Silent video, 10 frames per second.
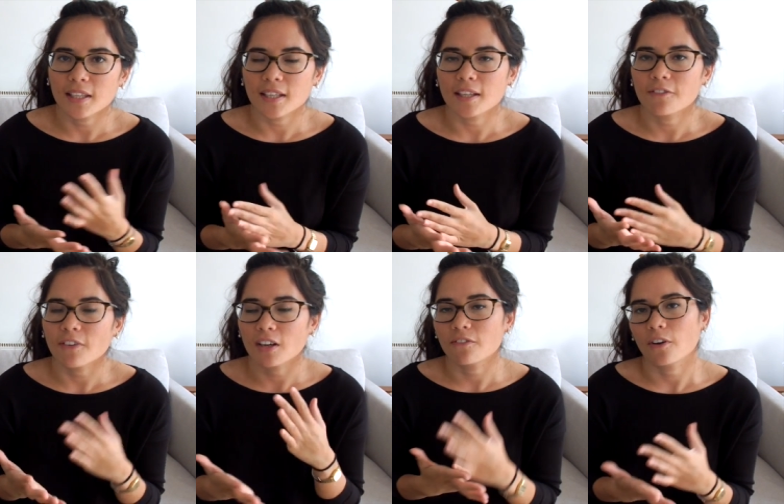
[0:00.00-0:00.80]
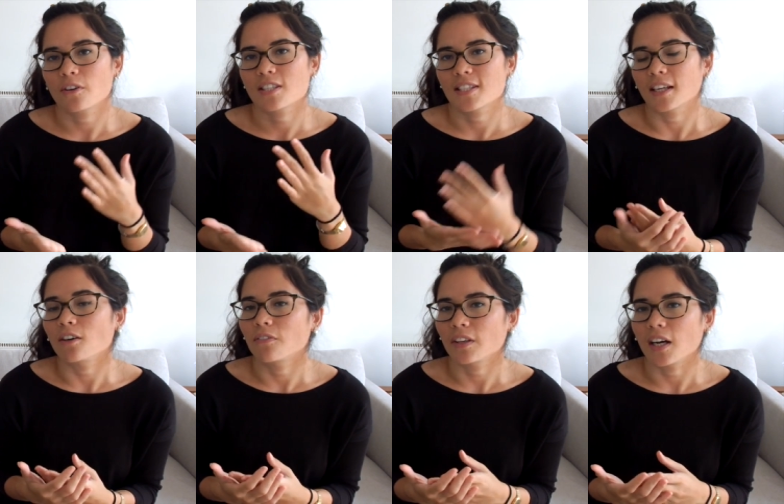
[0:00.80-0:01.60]
the fine focusing
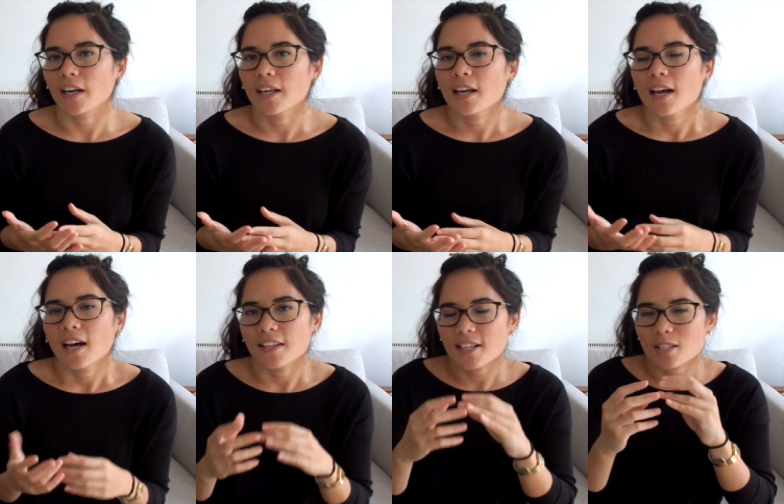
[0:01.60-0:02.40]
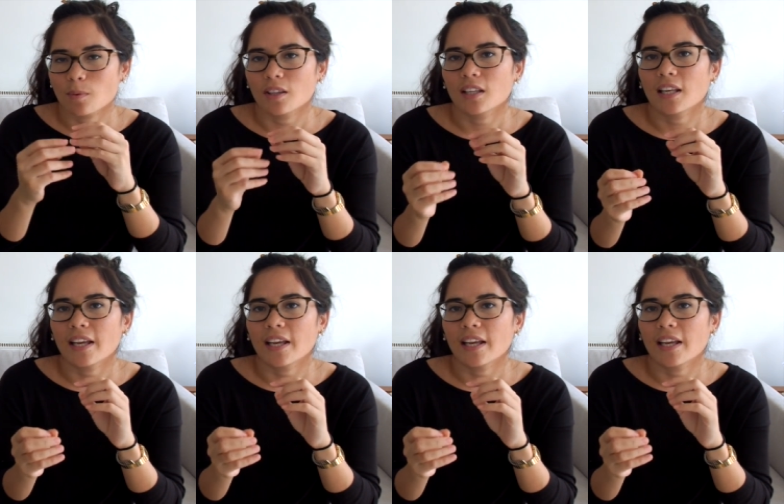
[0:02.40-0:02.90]
of the eye and that's when the